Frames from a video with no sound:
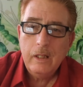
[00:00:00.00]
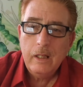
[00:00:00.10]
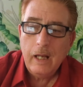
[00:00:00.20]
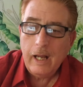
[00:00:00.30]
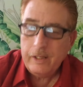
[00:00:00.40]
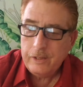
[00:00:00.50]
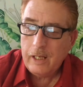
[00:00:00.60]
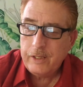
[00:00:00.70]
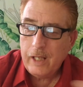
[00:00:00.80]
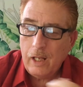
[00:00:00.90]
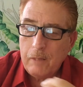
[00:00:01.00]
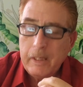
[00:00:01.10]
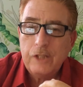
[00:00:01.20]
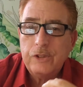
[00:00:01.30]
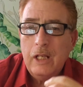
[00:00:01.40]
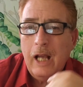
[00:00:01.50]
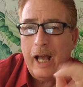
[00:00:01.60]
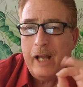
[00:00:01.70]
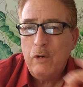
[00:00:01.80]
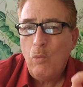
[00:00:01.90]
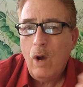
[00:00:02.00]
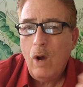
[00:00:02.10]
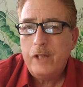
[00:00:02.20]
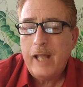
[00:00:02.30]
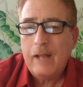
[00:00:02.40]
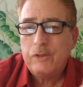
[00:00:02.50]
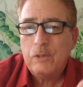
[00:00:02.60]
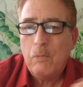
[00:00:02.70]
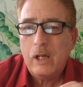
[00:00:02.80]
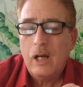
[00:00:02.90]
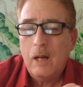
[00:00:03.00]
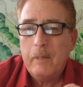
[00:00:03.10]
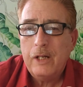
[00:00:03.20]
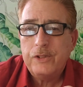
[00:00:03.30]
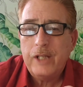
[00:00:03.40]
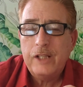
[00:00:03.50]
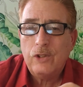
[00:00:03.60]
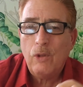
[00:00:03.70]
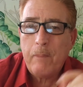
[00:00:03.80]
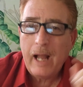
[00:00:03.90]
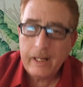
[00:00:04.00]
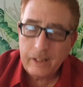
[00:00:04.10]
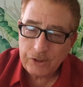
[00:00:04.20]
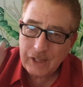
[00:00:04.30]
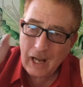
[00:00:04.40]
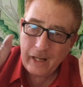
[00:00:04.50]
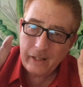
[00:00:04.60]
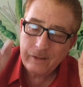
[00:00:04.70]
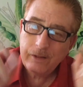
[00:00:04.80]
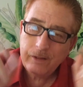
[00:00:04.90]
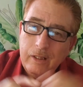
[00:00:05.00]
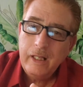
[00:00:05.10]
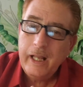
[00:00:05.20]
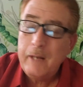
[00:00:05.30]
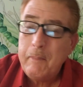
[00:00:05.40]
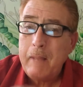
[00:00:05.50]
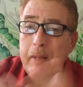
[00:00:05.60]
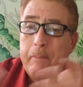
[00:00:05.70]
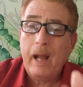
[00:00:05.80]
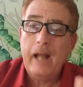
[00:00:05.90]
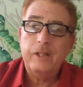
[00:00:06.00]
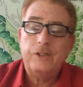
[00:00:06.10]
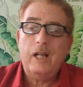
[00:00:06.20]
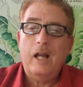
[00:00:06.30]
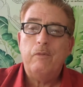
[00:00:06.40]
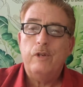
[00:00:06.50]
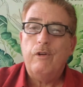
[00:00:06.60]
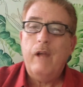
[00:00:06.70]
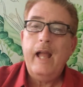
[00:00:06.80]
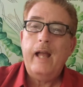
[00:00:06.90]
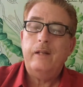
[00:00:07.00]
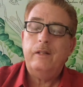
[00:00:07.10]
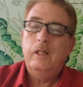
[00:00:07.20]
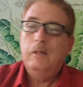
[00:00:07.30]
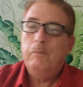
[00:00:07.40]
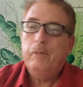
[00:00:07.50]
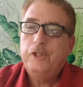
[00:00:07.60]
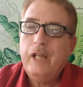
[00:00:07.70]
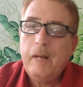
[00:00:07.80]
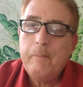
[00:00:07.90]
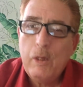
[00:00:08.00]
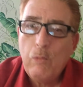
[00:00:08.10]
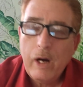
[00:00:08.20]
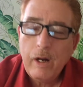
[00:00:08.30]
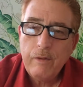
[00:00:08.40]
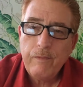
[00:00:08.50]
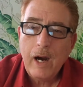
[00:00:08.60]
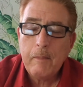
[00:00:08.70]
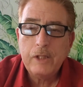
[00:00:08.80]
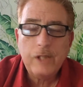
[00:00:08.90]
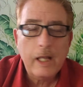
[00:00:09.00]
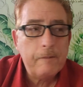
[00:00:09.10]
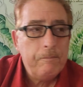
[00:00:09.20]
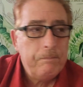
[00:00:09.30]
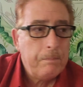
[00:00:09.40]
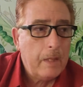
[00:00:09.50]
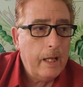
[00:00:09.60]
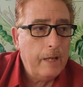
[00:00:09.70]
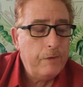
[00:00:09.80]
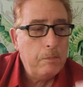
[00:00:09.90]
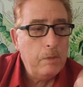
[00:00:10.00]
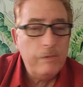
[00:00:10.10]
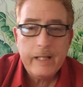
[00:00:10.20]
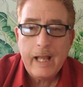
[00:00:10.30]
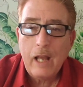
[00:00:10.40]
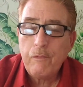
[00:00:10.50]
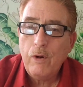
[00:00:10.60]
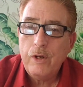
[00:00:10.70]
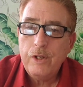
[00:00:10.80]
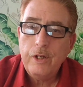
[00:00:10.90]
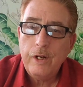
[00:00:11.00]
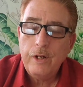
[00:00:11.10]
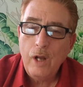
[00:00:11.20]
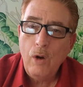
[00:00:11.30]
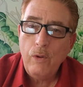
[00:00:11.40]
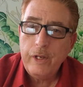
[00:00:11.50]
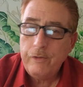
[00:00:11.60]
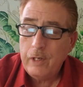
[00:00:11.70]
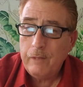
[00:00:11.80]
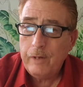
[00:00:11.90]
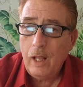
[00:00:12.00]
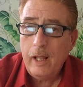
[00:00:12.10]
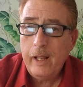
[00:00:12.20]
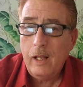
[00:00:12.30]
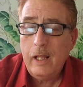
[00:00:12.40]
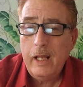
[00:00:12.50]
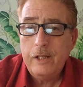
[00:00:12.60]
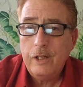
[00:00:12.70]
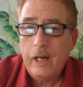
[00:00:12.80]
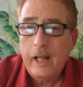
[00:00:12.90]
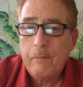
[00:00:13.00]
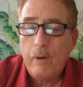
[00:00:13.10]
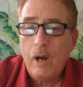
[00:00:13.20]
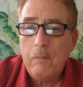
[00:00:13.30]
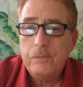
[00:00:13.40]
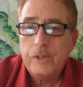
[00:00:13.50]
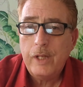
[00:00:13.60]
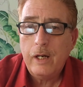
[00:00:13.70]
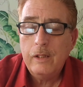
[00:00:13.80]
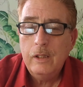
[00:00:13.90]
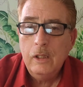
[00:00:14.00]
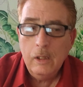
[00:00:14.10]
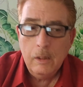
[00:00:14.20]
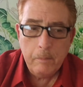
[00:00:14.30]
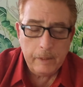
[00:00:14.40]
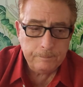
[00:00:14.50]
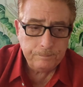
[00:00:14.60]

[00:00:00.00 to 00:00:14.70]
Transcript: I tell it, because I don't want to have someone come here and say it's all pie in the sky. And it may be pie in the sky where you're at, but you got to be aware of the environment. It's like if you're moving to California, you're going to know that if you live in LA, you're going to have problems there. But